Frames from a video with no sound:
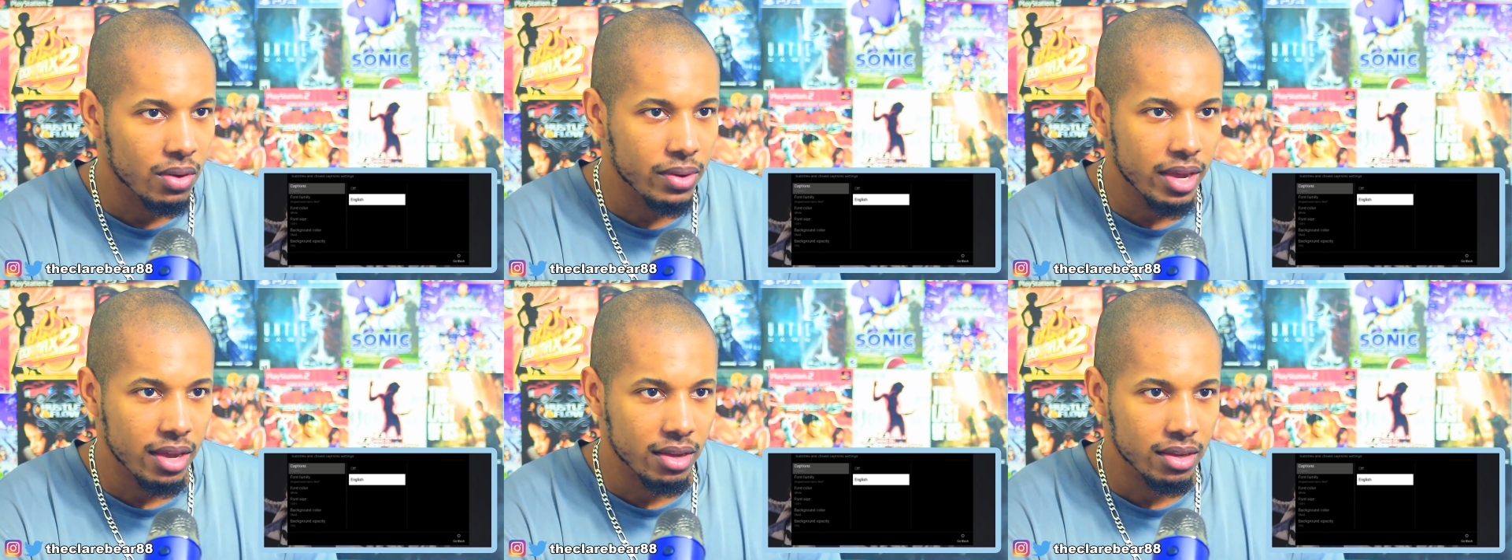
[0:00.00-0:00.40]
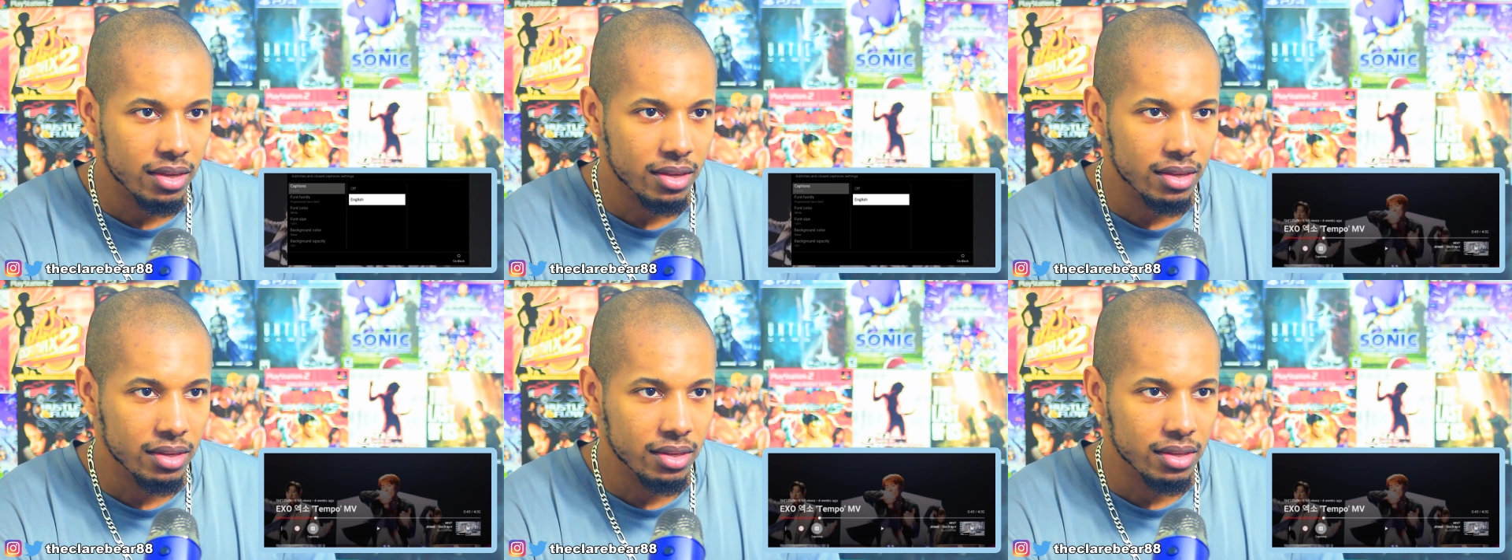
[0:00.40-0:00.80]
Okay.
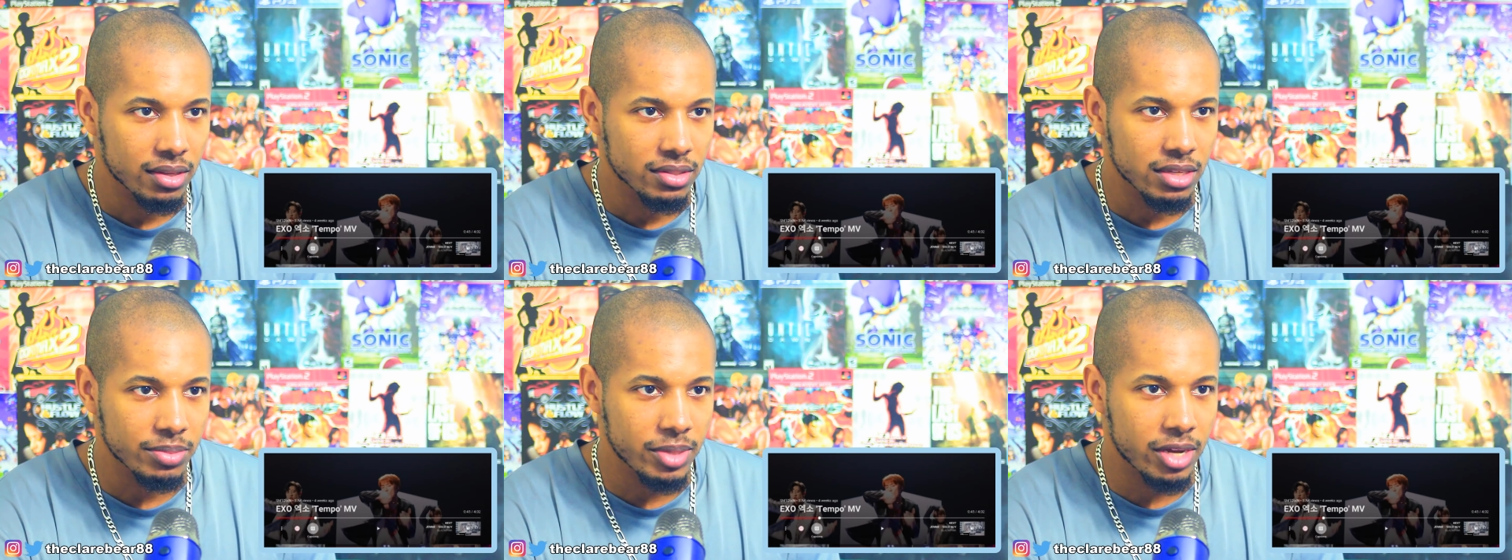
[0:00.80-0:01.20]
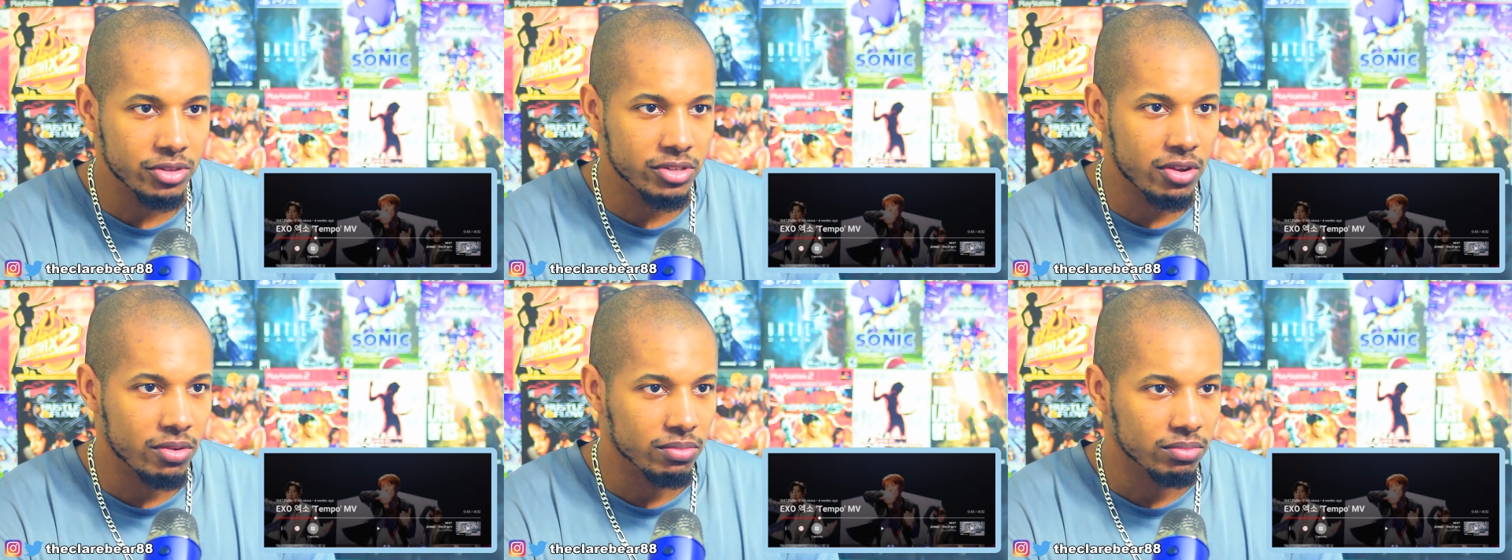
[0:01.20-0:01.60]

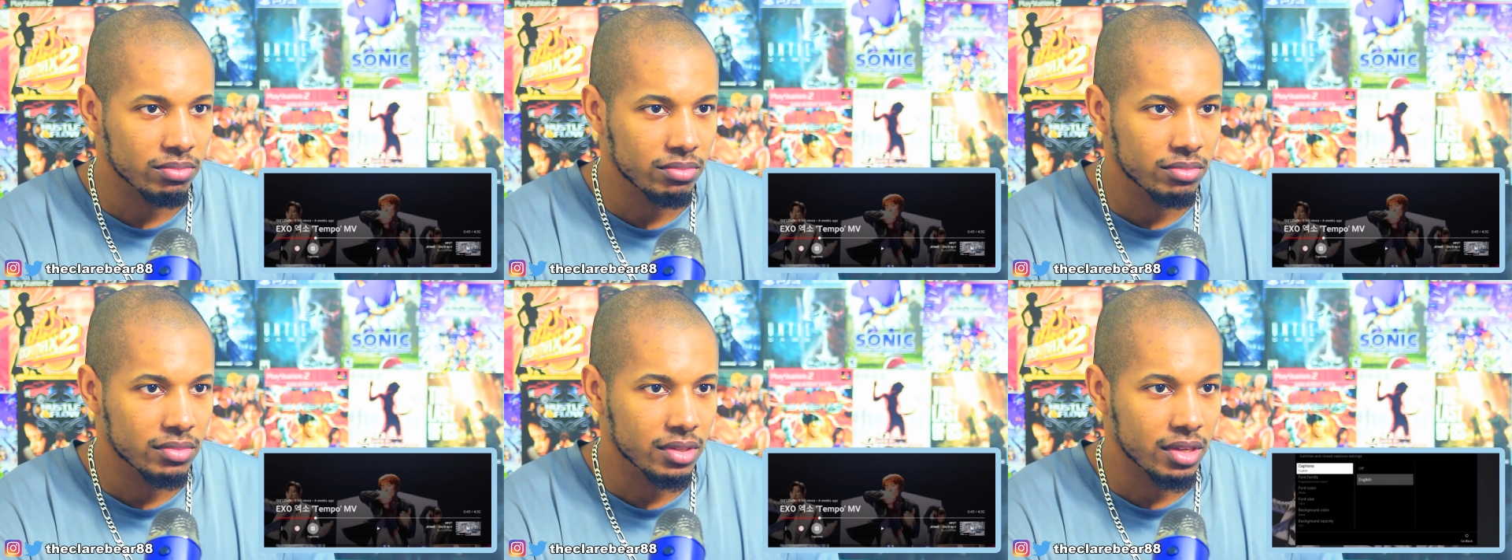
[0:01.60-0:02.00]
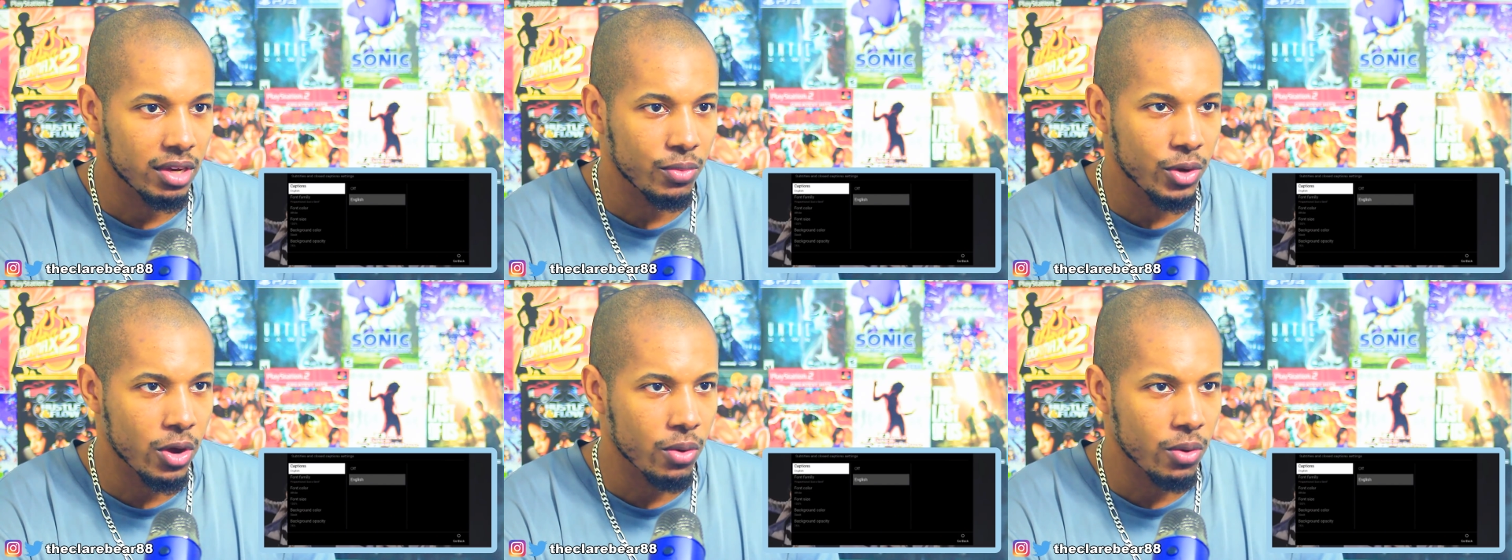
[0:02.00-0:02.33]
Subtitles on. Here